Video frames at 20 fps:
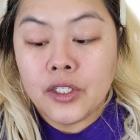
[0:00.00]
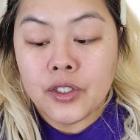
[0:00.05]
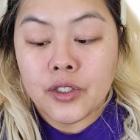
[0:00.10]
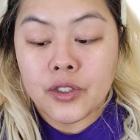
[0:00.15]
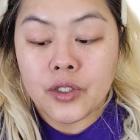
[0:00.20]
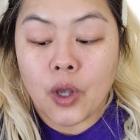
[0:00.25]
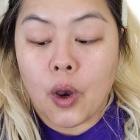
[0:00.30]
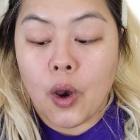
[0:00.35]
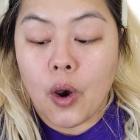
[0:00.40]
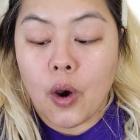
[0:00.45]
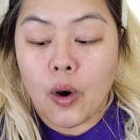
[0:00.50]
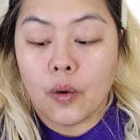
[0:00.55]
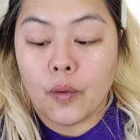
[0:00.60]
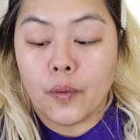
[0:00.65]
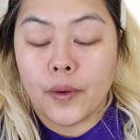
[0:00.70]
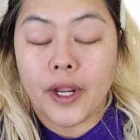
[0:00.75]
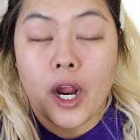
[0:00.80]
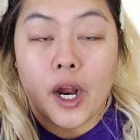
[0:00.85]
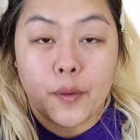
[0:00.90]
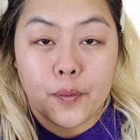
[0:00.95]
So
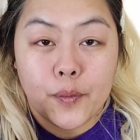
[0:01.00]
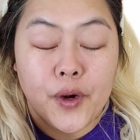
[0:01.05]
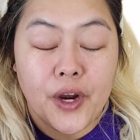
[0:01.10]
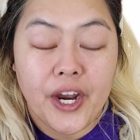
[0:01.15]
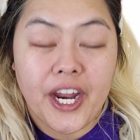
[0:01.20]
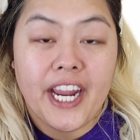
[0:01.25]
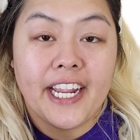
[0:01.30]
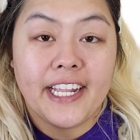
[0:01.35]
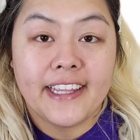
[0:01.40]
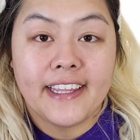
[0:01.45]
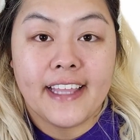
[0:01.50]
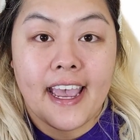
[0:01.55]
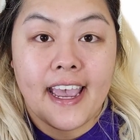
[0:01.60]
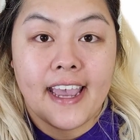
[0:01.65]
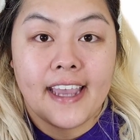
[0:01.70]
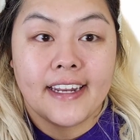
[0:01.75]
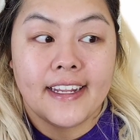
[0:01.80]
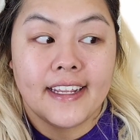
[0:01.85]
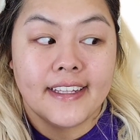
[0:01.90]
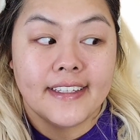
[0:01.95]
we are praying
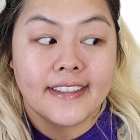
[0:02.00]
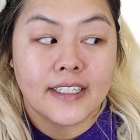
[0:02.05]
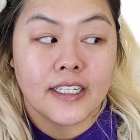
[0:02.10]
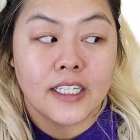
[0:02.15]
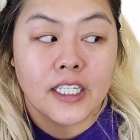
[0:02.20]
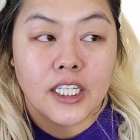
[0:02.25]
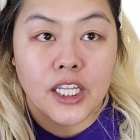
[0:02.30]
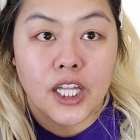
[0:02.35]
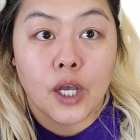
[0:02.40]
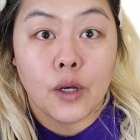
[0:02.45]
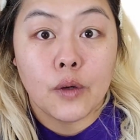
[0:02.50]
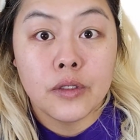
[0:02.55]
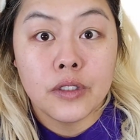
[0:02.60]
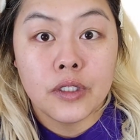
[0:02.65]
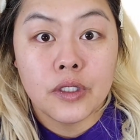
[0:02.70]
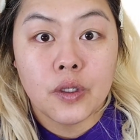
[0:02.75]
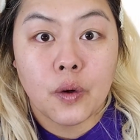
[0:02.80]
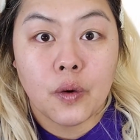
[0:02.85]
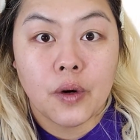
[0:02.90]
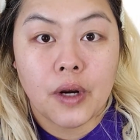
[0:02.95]
that it's
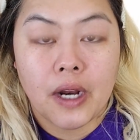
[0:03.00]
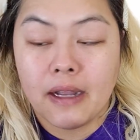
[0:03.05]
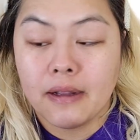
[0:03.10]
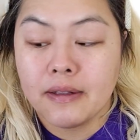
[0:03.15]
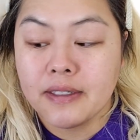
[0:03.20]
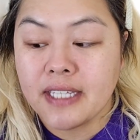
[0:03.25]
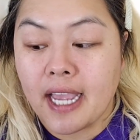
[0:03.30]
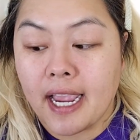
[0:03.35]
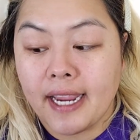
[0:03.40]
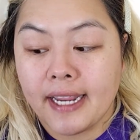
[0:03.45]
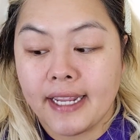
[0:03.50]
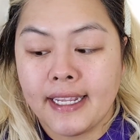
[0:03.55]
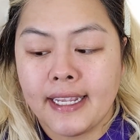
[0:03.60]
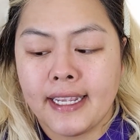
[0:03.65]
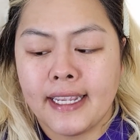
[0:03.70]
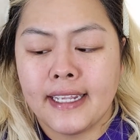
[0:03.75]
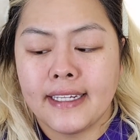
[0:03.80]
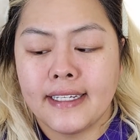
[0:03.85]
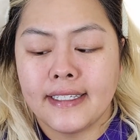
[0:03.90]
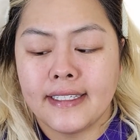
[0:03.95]
close, or else I
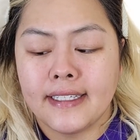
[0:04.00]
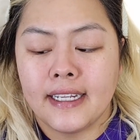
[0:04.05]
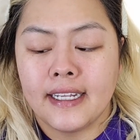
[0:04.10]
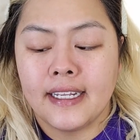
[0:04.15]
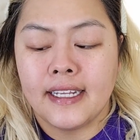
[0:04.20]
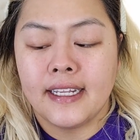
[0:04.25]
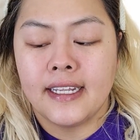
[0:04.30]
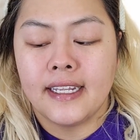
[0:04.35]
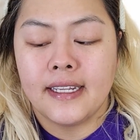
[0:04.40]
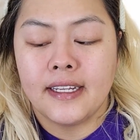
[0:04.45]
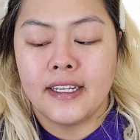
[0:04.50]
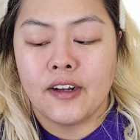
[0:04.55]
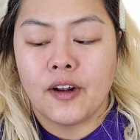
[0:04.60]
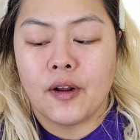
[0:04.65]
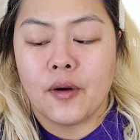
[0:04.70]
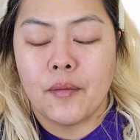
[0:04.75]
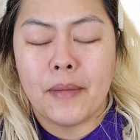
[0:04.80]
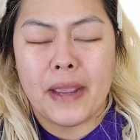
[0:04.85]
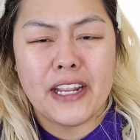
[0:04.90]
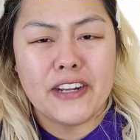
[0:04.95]
can,
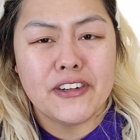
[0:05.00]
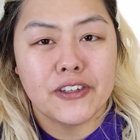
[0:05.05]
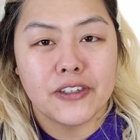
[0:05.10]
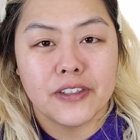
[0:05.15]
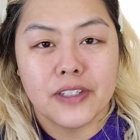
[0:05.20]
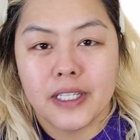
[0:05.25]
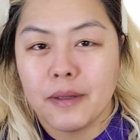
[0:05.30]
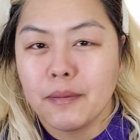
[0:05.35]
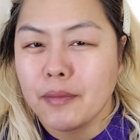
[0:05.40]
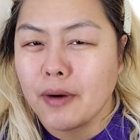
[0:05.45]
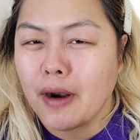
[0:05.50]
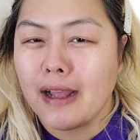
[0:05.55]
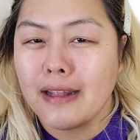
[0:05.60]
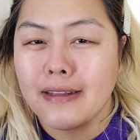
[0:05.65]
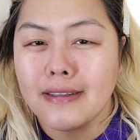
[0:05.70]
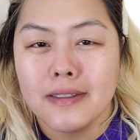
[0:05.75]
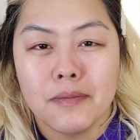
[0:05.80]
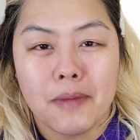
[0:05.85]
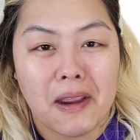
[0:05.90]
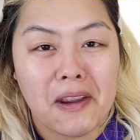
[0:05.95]
majorly
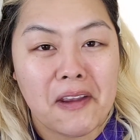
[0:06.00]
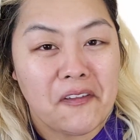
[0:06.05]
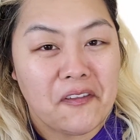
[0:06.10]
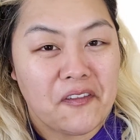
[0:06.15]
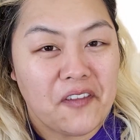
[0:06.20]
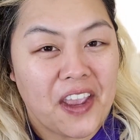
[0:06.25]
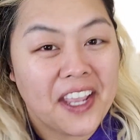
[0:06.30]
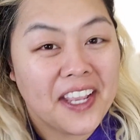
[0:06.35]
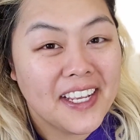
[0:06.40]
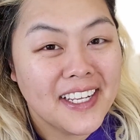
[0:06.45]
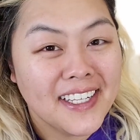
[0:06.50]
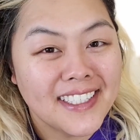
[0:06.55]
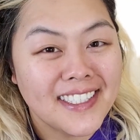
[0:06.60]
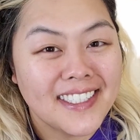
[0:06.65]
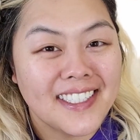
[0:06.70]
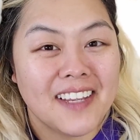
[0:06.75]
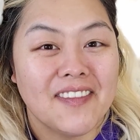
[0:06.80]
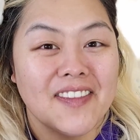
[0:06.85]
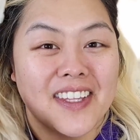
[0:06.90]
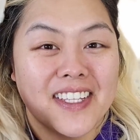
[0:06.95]
bronze my
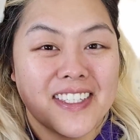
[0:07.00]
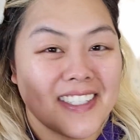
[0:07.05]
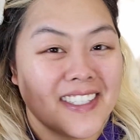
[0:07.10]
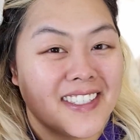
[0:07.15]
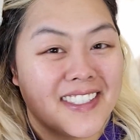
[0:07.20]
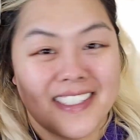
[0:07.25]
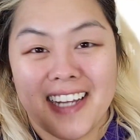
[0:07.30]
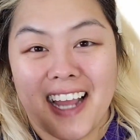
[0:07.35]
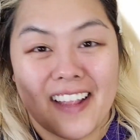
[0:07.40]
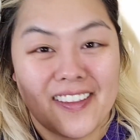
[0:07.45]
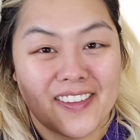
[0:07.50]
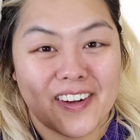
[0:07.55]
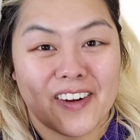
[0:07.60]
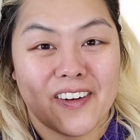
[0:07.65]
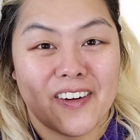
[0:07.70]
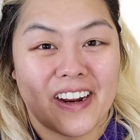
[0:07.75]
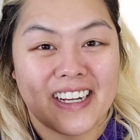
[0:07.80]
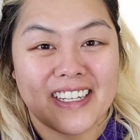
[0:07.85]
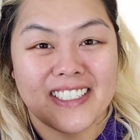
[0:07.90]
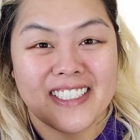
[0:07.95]
face if this is not the
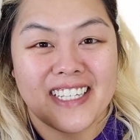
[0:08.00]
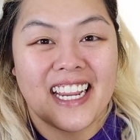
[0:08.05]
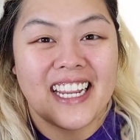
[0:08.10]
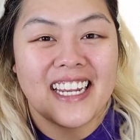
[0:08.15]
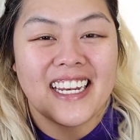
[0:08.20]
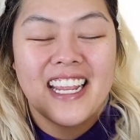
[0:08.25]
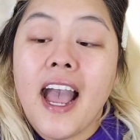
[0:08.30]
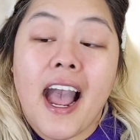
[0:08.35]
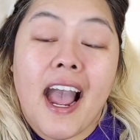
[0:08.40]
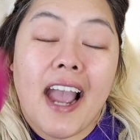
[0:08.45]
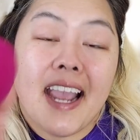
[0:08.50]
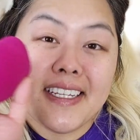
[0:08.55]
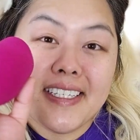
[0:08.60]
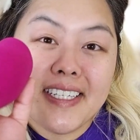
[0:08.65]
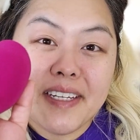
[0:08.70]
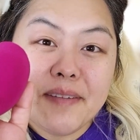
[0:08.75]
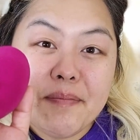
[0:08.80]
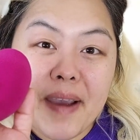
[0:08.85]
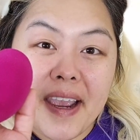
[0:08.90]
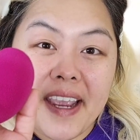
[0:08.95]
correct shade. I
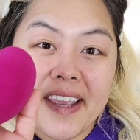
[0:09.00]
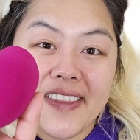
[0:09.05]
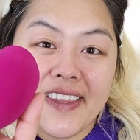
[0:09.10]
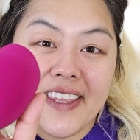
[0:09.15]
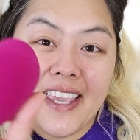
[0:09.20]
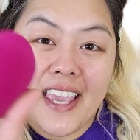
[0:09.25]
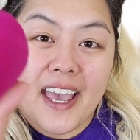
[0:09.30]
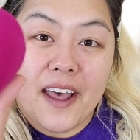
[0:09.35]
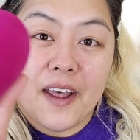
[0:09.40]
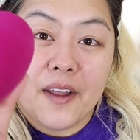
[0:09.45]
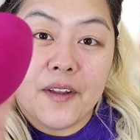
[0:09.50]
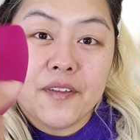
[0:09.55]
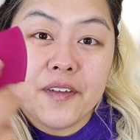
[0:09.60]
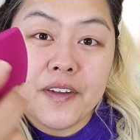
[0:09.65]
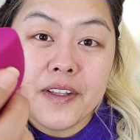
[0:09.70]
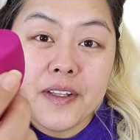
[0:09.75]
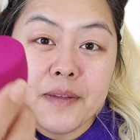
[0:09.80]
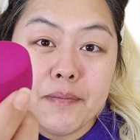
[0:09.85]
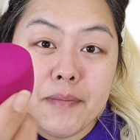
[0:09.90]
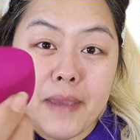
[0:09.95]
did buy the e.l.f.
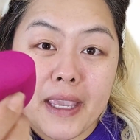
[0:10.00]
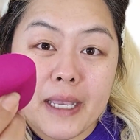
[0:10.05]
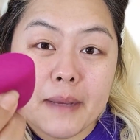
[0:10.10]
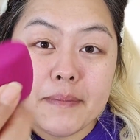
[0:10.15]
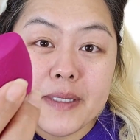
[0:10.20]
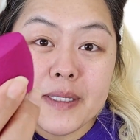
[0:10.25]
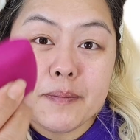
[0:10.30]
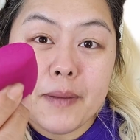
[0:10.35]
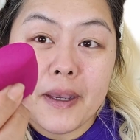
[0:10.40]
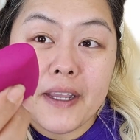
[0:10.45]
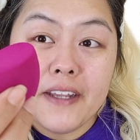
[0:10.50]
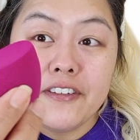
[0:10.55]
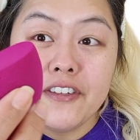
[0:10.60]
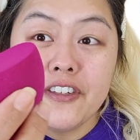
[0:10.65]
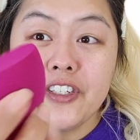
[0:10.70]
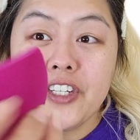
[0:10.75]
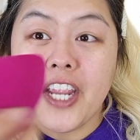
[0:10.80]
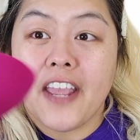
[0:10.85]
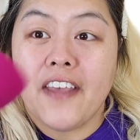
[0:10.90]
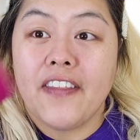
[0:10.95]
makeup
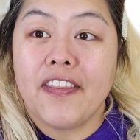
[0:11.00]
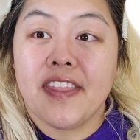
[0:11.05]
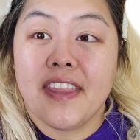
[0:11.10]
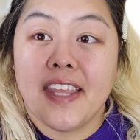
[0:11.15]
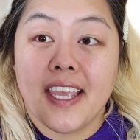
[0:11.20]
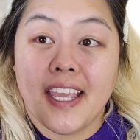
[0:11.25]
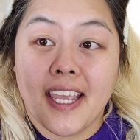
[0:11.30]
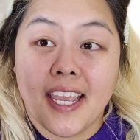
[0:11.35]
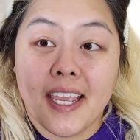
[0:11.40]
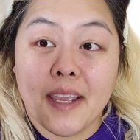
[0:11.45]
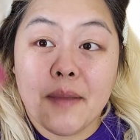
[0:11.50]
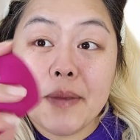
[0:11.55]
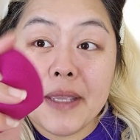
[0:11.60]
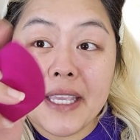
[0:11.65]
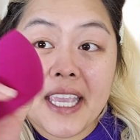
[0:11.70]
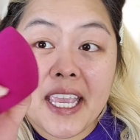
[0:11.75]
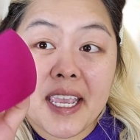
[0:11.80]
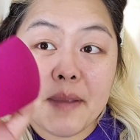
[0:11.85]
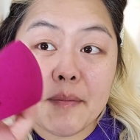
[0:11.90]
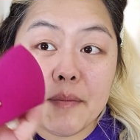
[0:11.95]
sponge, and it
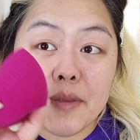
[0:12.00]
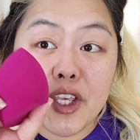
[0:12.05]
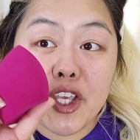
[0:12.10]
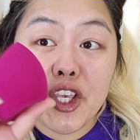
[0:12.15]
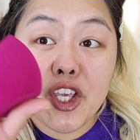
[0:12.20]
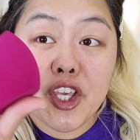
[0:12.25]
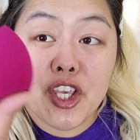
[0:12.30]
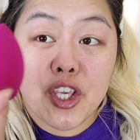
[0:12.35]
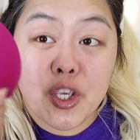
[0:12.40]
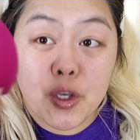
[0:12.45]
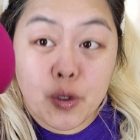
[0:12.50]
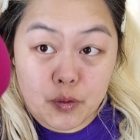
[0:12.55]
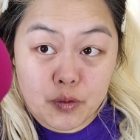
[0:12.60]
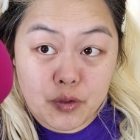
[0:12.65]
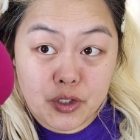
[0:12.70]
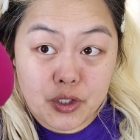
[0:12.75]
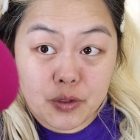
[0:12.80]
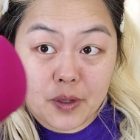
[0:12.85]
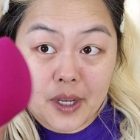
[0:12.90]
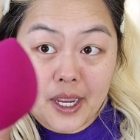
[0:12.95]
became
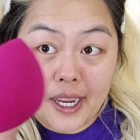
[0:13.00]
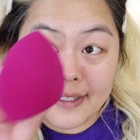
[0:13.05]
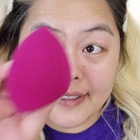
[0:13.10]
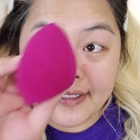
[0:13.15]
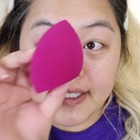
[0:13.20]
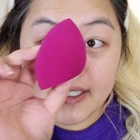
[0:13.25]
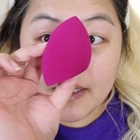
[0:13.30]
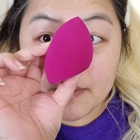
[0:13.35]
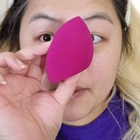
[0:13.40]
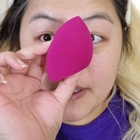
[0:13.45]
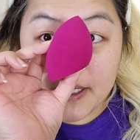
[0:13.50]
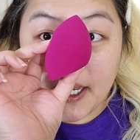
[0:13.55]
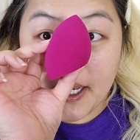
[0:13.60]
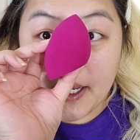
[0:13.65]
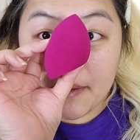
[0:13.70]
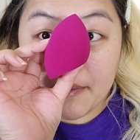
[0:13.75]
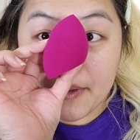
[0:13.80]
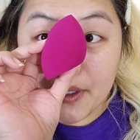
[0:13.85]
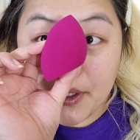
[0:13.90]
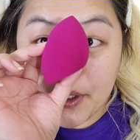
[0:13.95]
huge, you guys. This
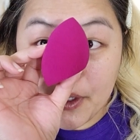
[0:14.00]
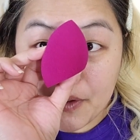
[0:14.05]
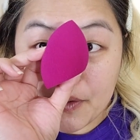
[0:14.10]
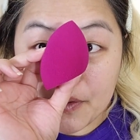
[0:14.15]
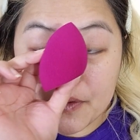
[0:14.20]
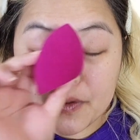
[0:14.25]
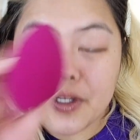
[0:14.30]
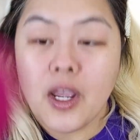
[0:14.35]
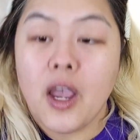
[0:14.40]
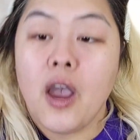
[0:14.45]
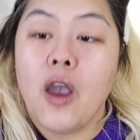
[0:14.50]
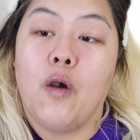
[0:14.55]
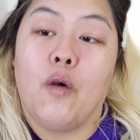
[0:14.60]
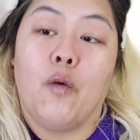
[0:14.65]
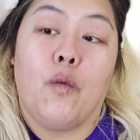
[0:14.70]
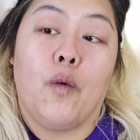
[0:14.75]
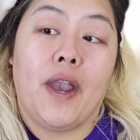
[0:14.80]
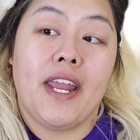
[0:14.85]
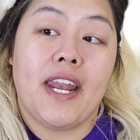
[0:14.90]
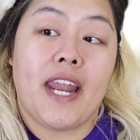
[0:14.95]
became huge
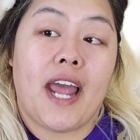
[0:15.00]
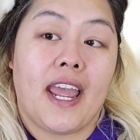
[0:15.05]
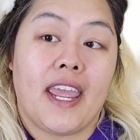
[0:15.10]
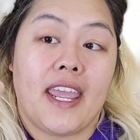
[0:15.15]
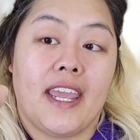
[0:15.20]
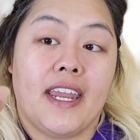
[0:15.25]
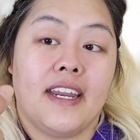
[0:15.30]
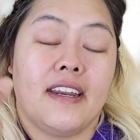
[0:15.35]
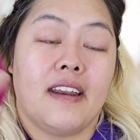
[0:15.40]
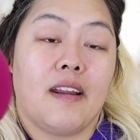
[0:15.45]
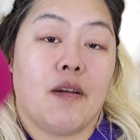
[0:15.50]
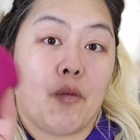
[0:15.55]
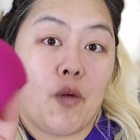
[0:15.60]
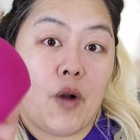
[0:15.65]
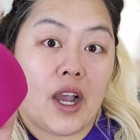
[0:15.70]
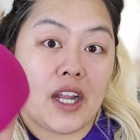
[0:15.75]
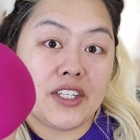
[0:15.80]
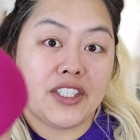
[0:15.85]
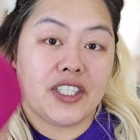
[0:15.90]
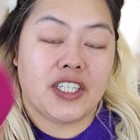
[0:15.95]
when I ended up
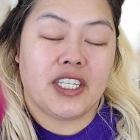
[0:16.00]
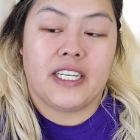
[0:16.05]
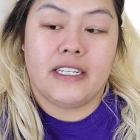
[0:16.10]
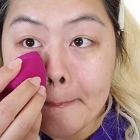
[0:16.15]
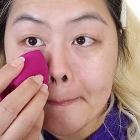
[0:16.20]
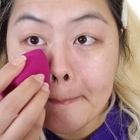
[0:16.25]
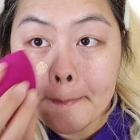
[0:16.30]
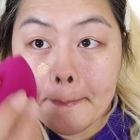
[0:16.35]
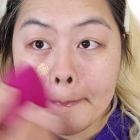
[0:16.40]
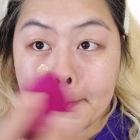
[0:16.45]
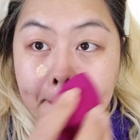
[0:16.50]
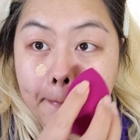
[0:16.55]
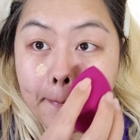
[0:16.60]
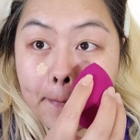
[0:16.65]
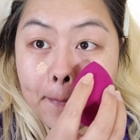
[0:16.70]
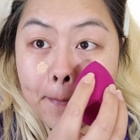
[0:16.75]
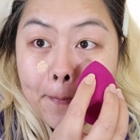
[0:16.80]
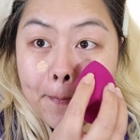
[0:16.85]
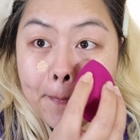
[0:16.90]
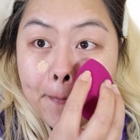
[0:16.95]
washing it.
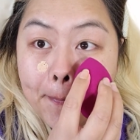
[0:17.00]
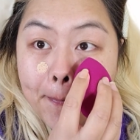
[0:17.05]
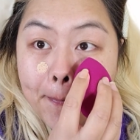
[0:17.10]
Ooh.